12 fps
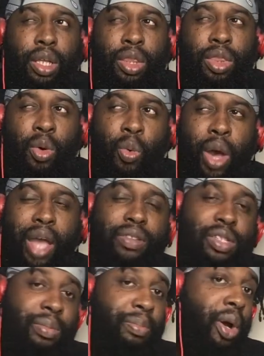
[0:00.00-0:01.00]
the
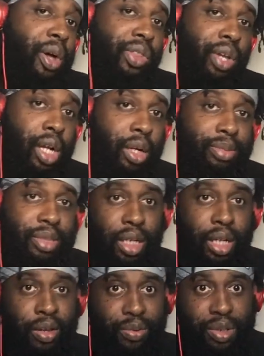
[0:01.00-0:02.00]
wife's mother comes to
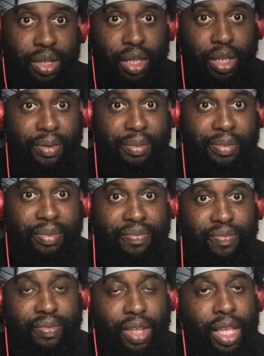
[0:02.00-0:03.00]
live with them.
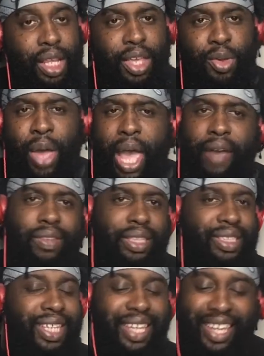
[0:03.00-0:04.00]
And then you have this
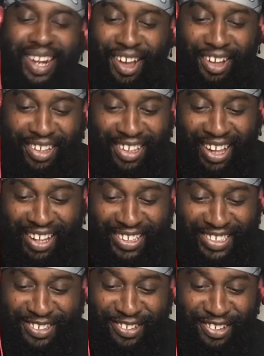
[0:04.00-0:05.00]
kid. Oh, God,
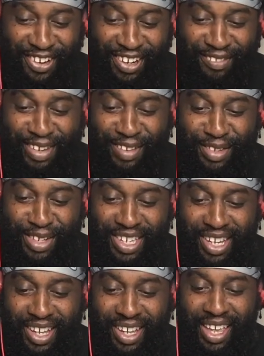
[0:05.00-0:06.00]
he's so great. I'm giving this
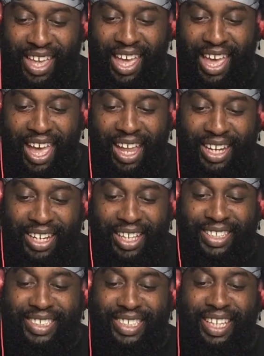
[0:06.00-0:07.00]
up. Alan
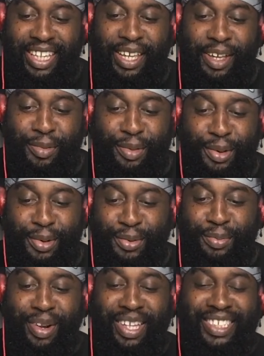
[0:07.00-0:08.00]
S. Kim, who
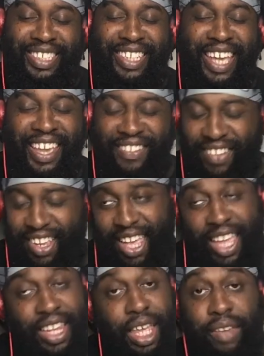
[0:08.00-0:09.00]
plays David.
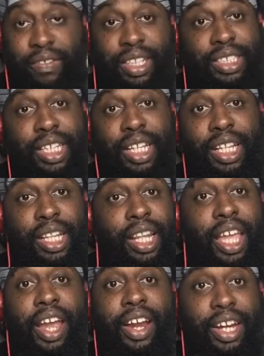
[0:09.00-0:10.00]
And David is
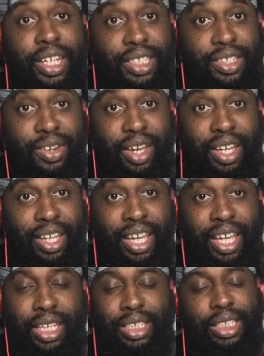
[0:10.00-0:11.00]
hilarious, okay?
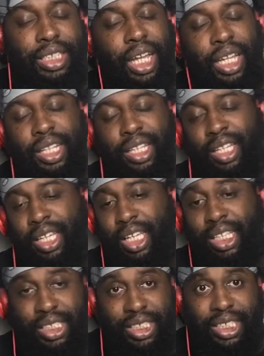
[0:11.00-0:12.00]
Just like, look,
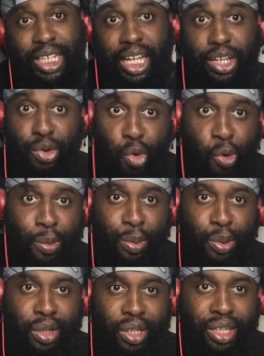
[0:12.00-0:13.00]
he's just like a
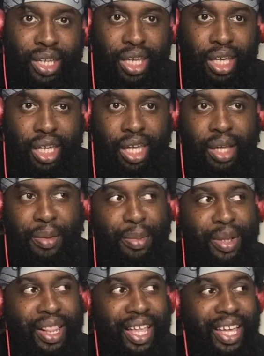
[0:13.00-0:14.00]
normal little kid,
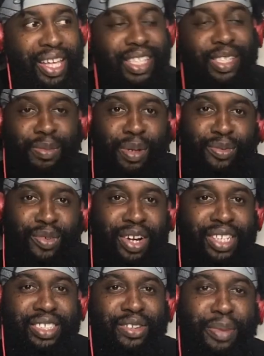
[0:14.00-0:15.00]
but like he's been
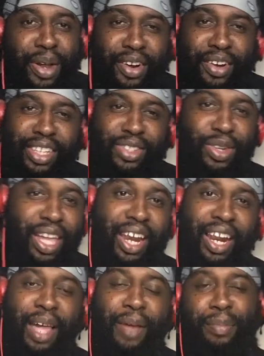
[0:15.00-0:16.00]
raised in America. So he kind
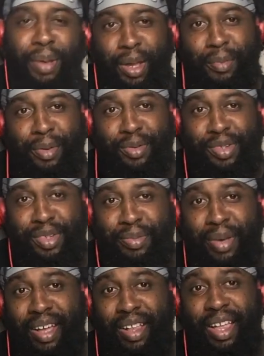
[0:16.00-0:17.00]
of like pick up on
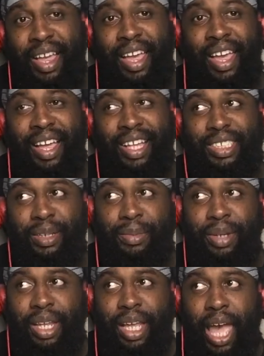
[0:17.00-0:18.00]
somehow some
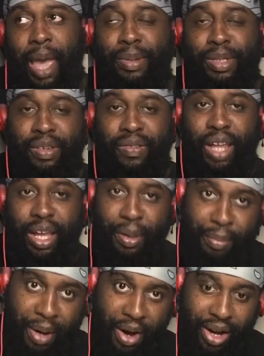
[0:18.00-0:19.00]
of the habits of like
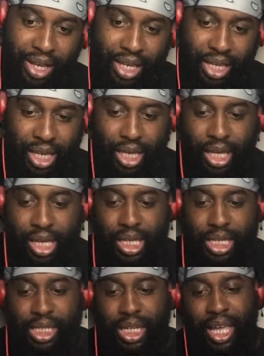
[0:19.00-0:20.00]
American
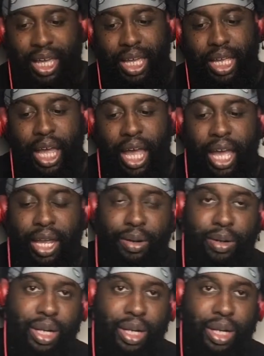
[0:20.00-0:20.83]
kids, and like how his